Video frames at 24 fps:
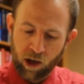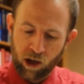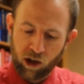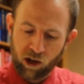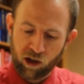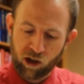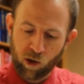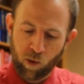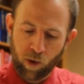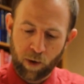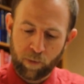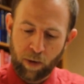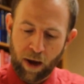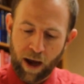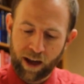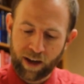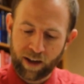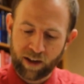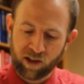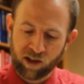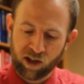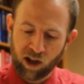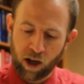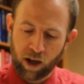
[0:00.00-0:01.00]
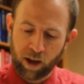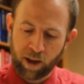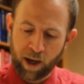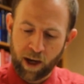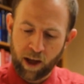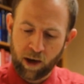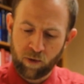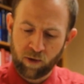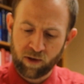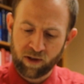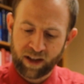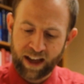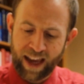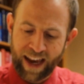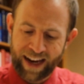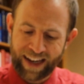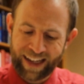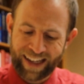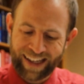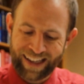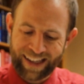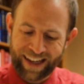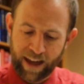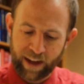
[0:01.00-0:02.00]
So when Pilate saw that he was
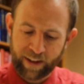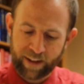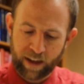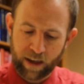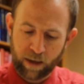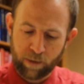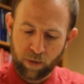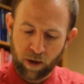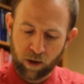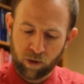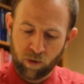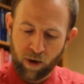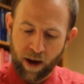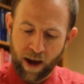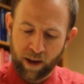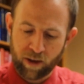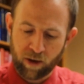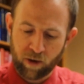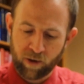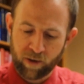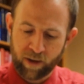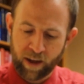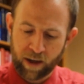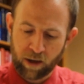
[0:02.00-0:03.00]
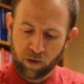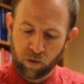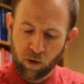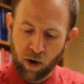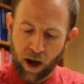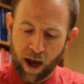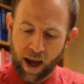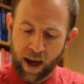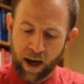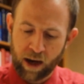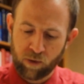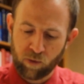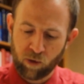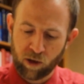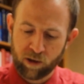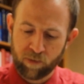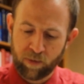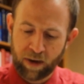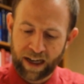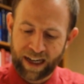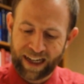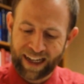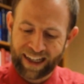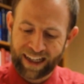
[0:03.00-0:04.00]
gaining nothing, but rather that a riot was
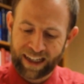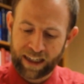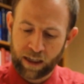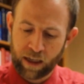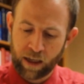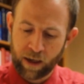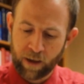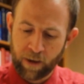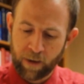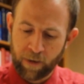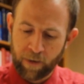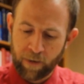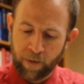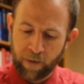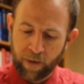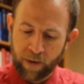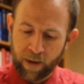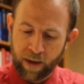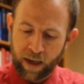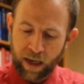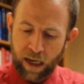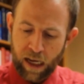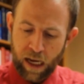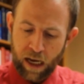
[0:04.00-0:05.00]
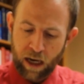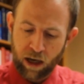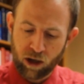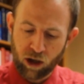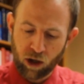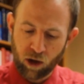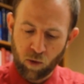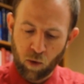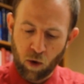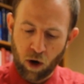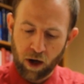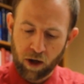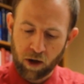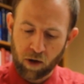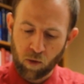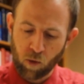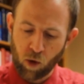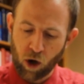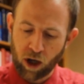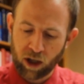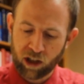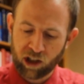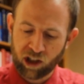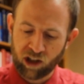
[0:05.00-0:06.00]
beginning, he took water and
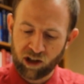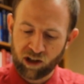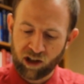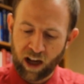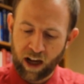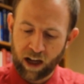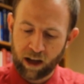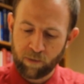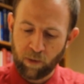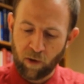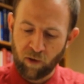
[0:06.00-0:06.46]
washed his hands